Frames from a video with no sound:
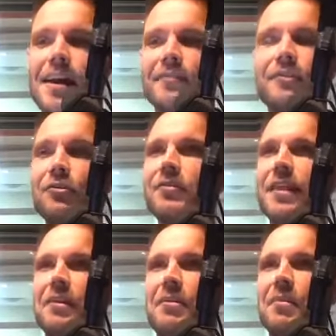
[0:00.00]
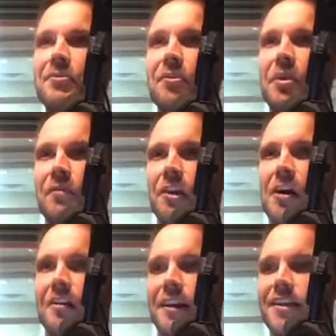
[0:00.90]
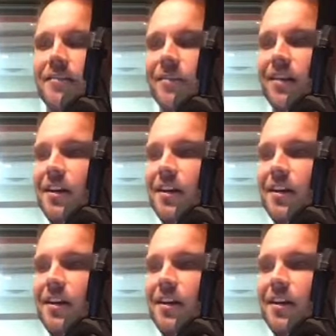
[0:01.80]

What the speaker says: Did you see that commercial over the holidays?